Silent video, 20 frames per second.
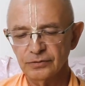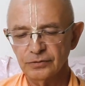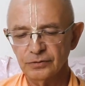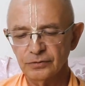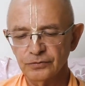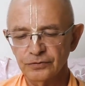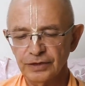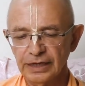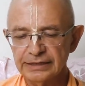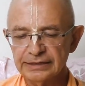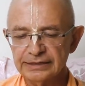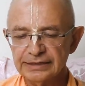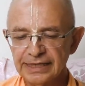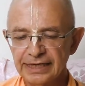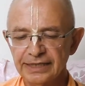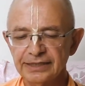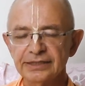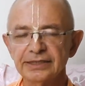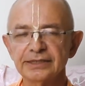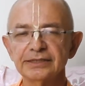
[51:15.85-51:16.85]
one
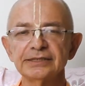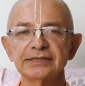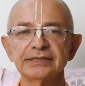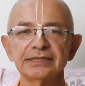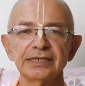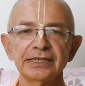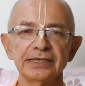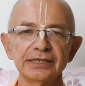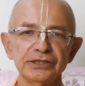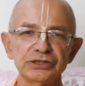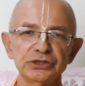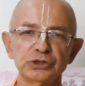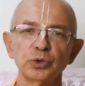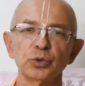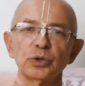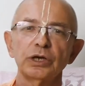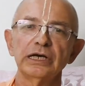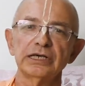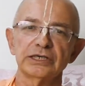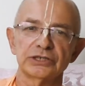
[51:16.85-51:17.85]
tendency is to
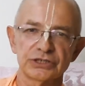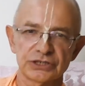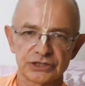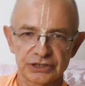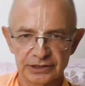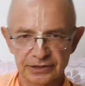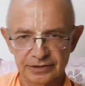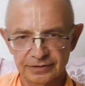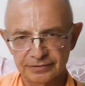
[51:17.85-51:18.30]
rush.